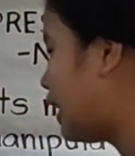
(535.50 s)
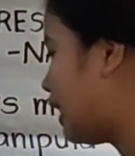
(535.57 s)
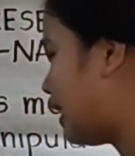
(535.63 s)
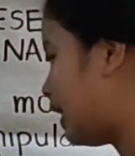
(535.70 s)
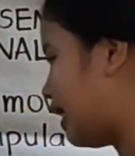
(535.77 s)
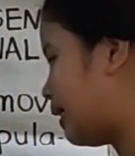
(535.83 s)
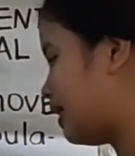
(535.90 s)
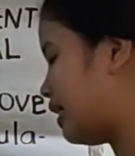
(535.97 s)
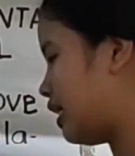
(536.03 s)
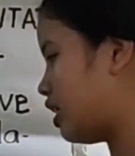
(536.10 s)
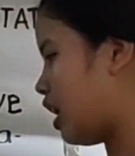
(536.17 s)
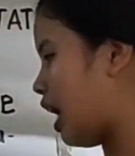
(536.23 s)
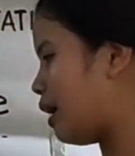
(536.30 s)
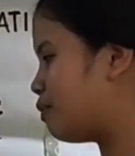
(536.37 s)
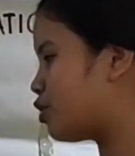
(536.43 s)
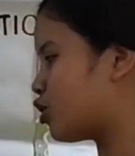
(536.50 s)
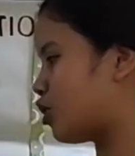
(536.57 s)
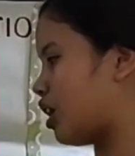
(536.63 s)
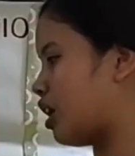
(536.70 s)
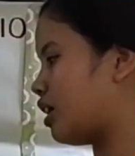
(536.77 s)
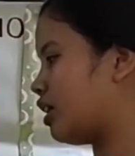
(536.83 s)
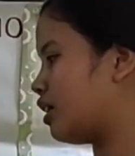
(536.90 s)
And in
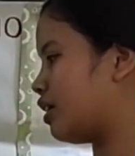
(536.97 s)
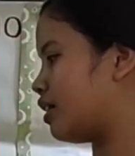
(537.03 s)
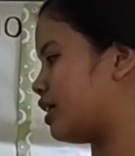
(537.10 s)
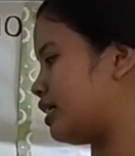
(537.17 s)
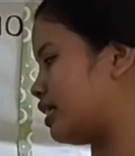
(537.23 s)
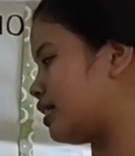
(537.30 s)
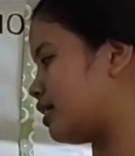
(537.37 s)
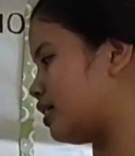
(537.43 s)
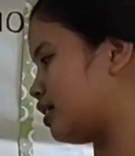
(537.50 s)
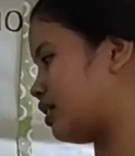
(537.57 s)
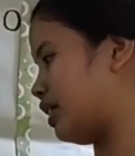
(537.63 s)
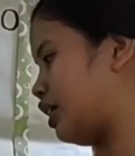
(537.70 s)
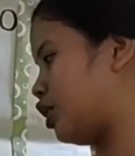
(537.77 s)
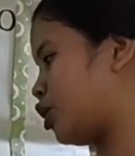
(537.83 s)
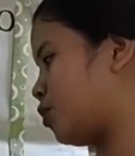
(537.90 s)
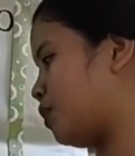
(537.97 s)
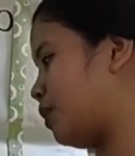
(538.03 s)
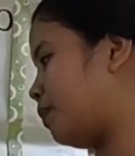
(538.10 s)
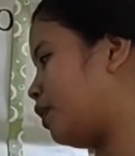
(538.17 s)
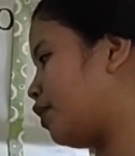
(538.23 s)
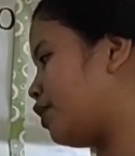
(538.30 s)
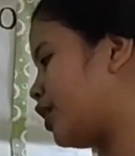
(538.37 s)
abstract, this is the stage
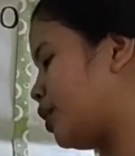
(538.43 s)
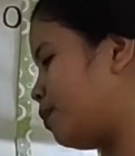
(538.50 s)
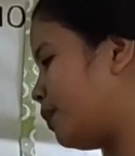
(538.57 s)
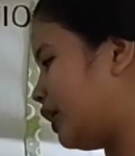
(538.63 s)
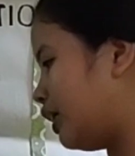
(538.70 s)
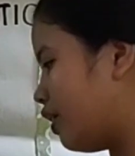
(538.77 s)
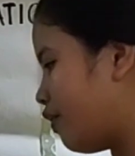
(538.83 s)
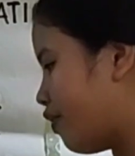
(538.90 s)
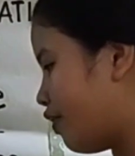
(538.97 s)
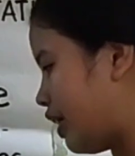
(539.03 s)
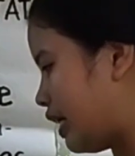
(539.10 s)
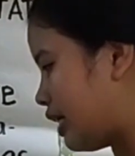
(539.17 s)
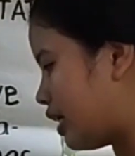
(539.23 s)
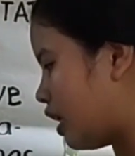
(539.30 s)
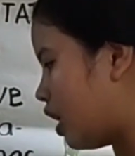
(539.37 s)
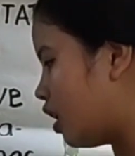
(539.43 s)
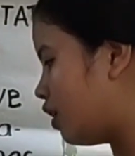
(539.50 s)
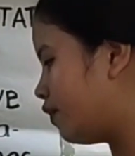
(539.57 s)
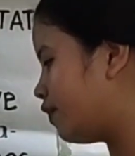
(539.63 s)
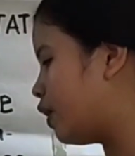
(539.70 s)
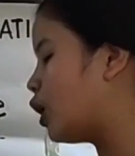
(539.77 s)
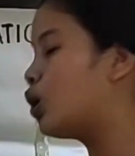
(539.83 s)
people typically think
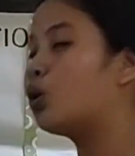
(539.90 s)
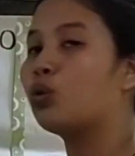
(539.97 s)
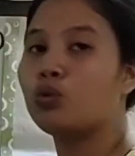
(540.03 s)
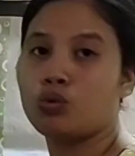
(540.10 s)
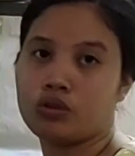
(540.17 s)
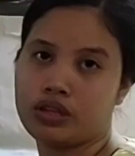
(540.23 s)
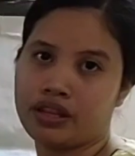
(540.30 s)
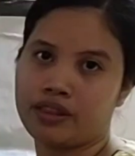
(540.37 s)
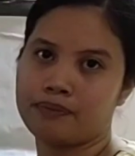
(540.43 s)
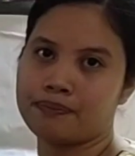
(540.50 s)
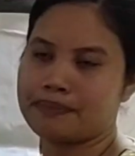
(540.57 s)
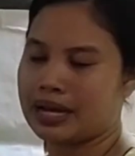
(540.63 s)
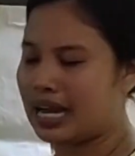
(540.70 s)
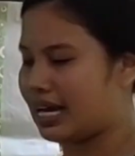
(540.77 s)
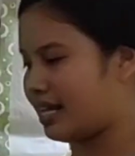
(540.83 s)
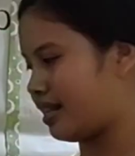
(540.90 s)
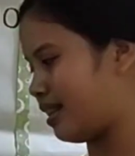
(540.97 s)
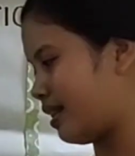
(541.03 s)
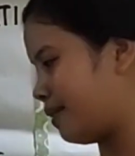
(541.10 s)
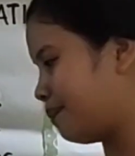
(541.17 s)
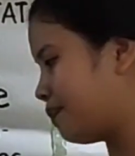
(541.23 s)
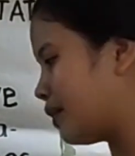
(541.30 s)
of with math,
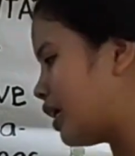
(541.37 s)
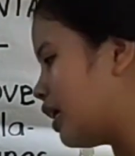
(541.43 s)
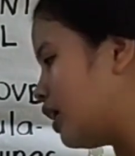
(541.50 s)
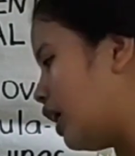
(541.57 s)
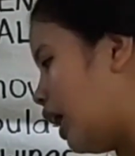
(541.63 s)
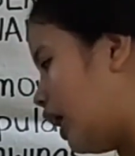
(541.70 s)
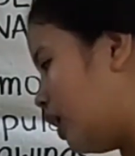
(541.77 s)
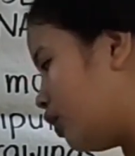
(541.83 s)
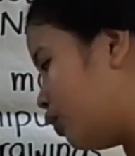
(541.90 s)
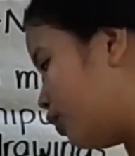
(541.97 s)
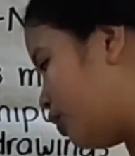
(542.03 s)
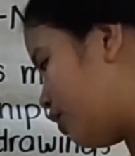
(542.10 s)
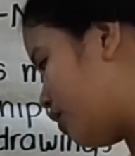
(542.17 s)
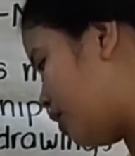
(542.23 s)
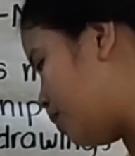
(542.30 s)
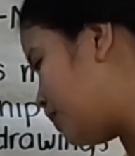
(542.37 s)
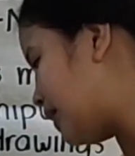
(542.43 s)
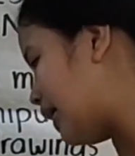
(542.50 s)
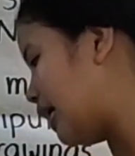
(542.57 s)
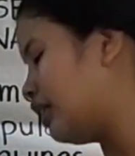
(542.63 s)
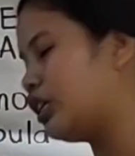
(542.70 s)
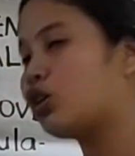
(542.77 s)
algorithms,
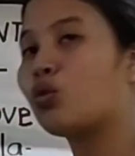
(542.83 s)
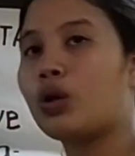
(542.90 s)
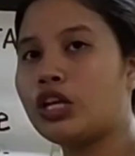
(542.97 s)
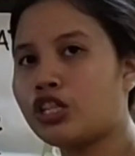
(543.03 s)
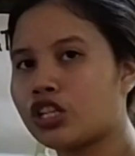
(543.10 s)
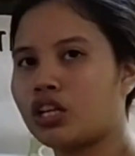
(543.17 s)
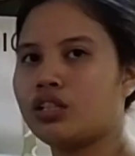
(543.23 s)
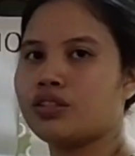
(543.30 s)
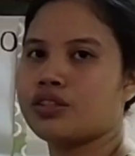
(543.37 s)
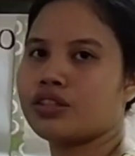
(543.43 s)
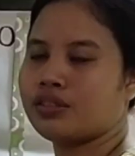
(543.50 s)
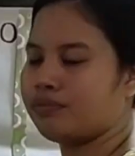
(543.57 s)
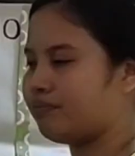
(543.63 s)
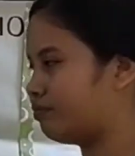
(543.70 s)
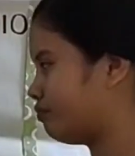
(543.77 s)
and equations.